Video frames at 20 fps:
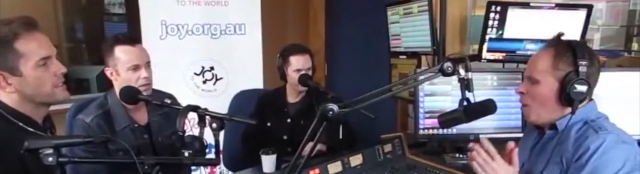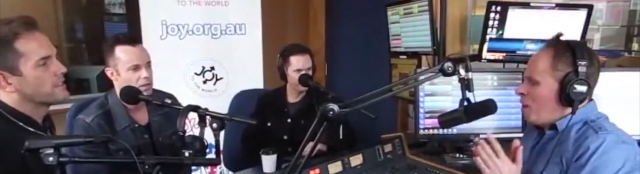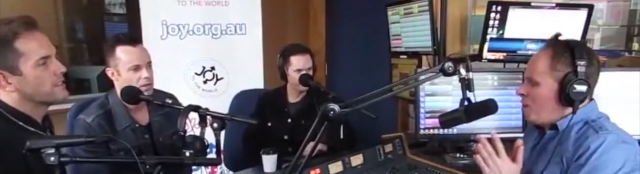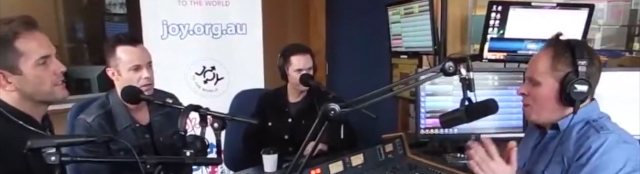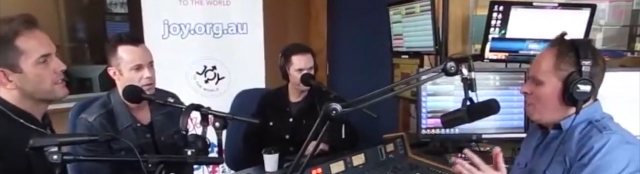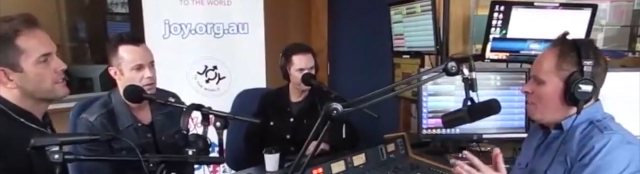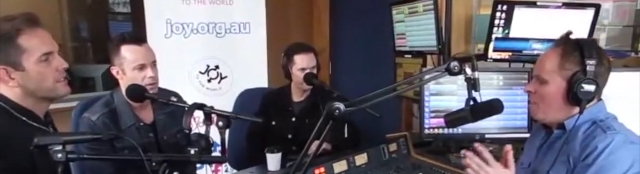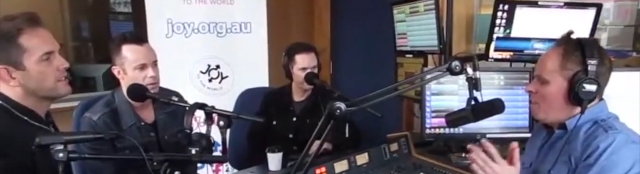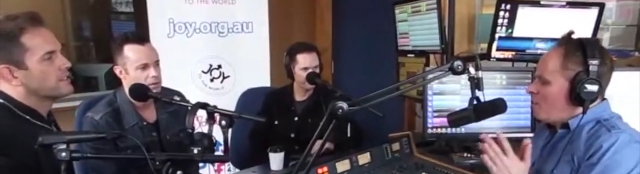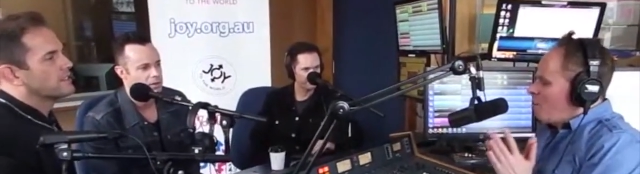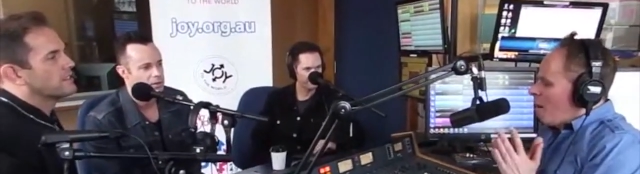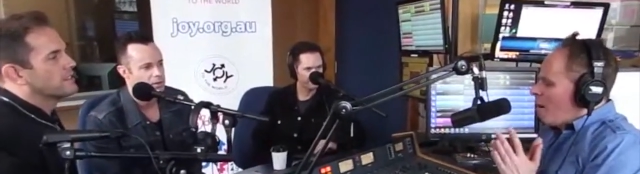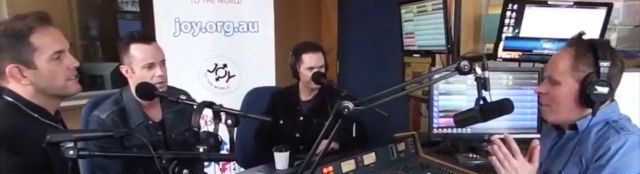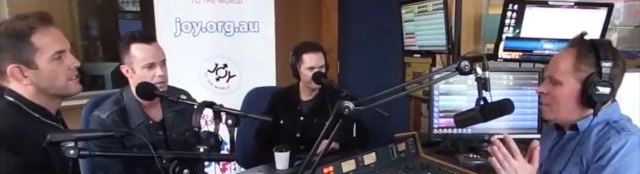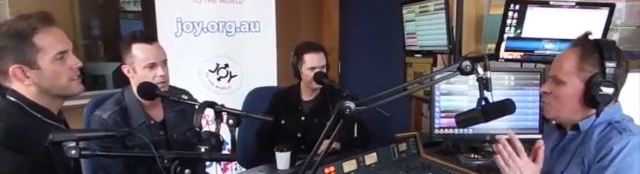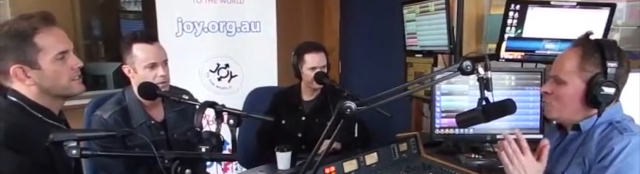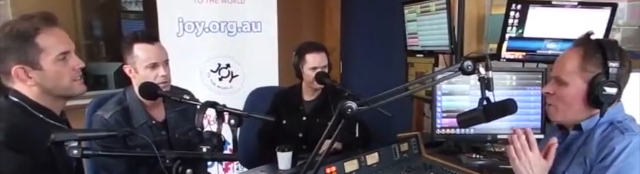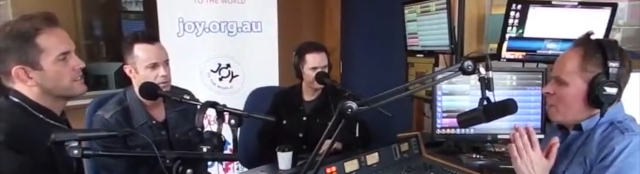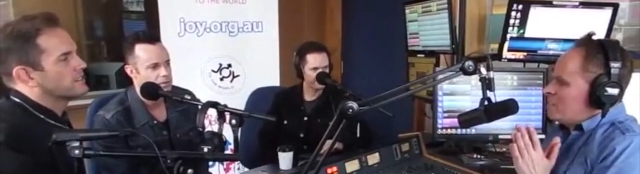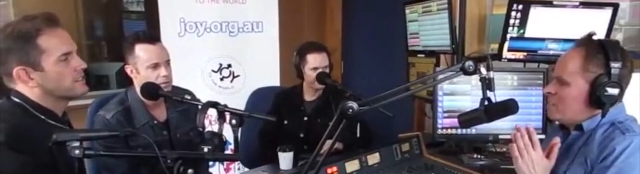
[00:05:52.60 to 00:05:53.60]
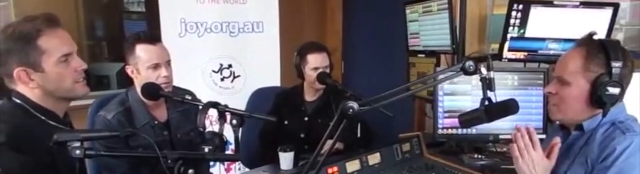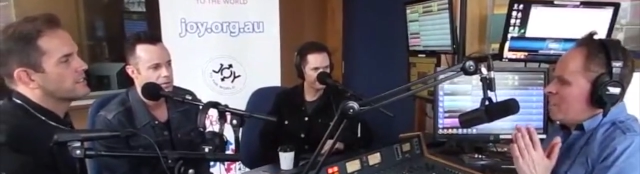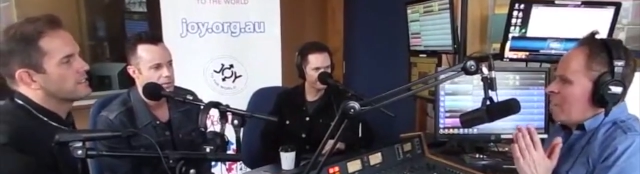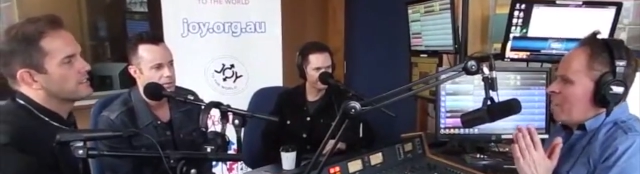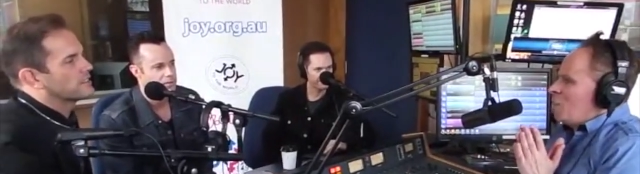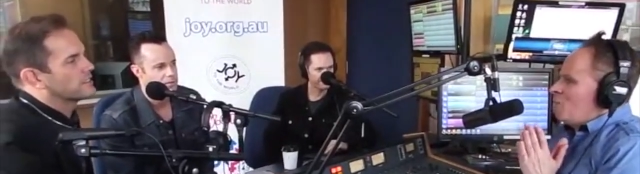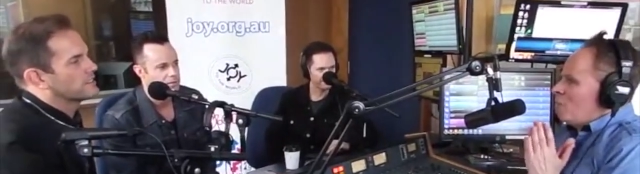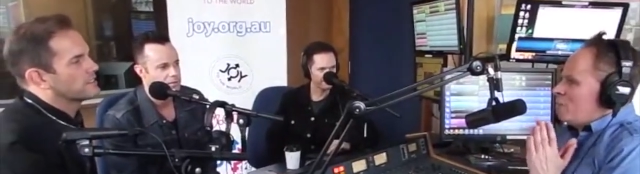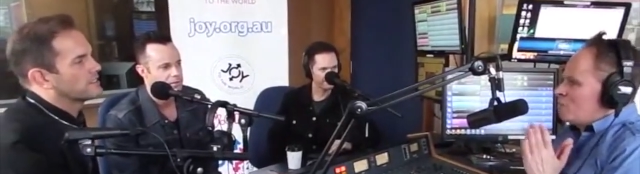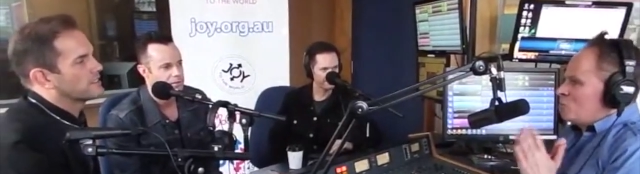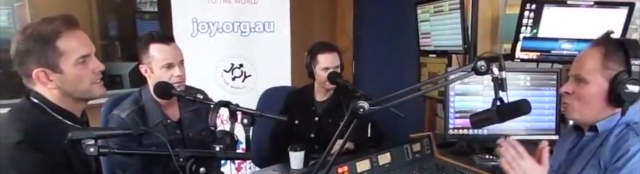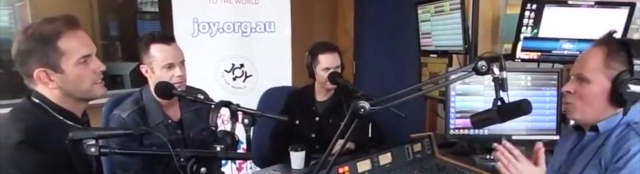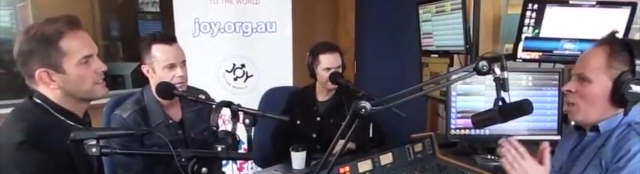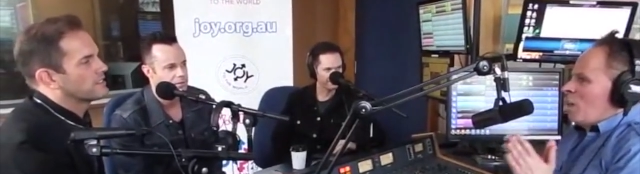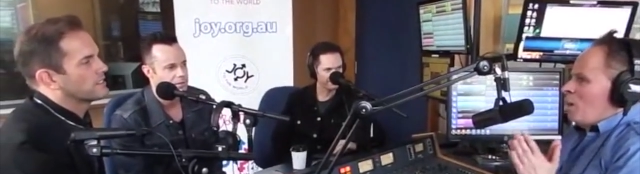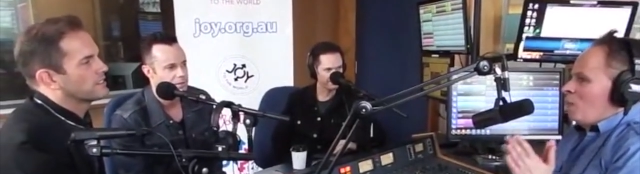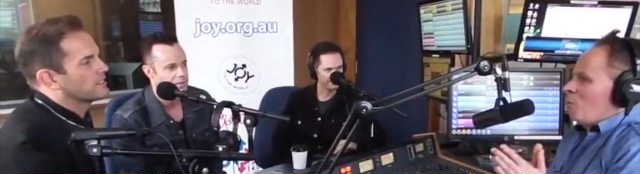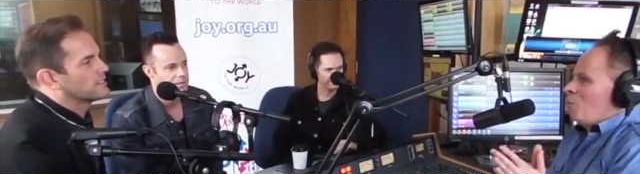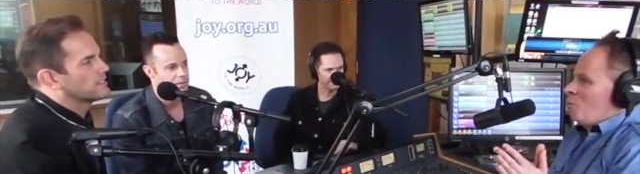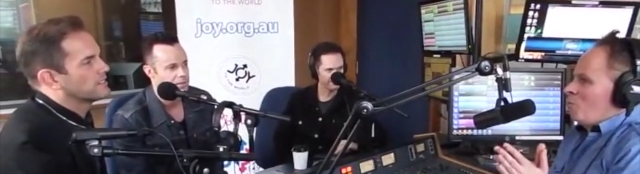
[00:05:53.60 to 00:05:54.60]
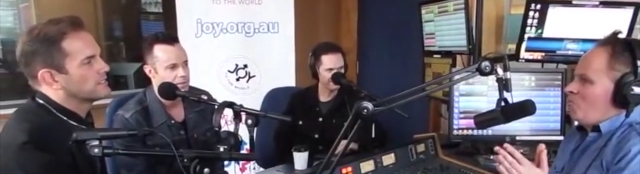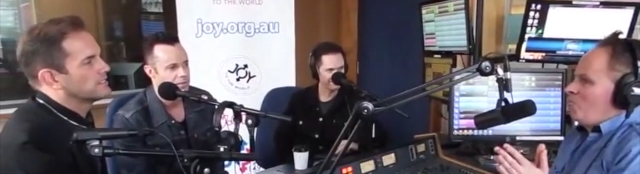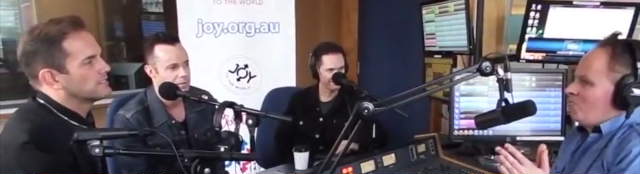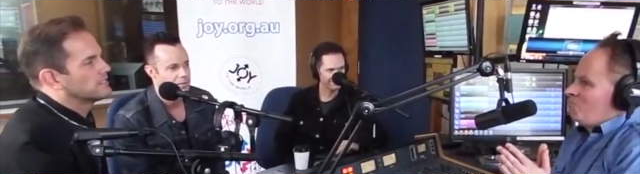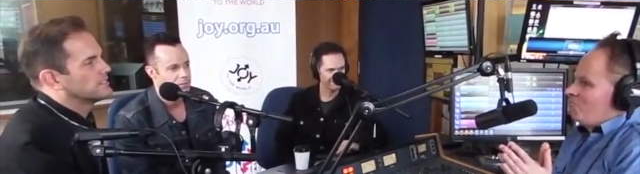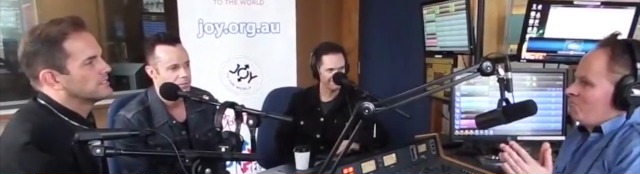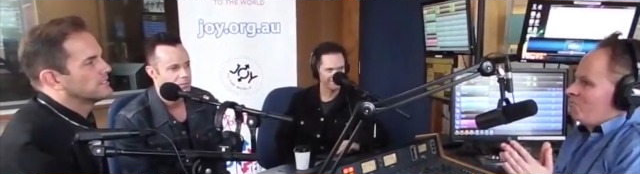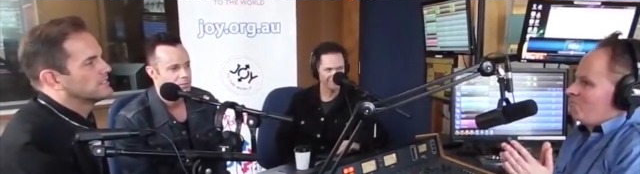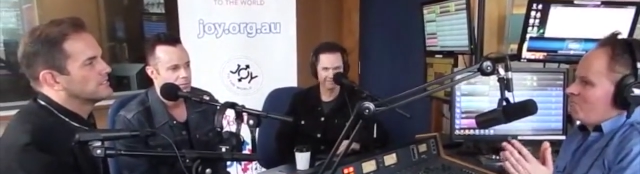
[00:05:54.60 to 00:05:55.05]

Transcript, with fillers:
Speaker 1: when when are you guys releasing an original album?